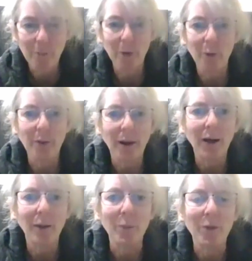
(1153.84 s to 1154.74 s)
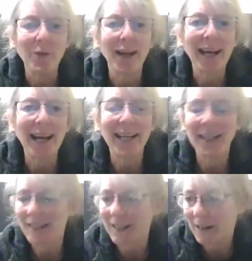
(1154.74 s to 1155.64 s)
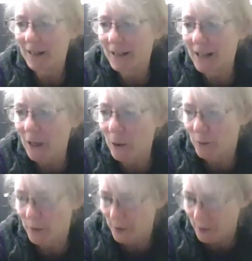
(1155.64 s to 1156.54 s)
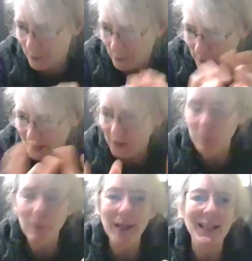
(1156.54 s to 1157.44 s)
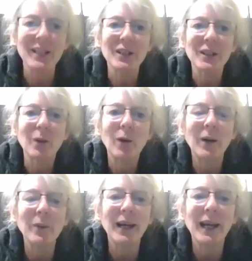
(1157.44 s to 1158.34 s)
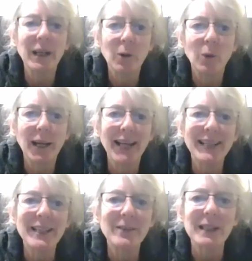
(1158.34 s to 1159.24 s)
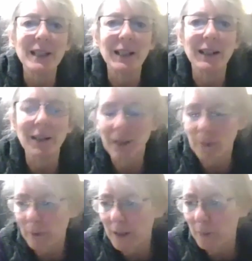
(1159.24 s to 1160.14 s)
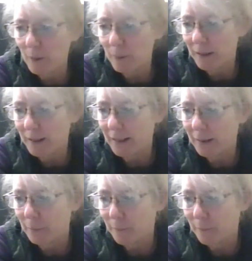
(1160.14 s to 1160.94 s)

both the ups and the downs, to make space around any reactivity that might be building up.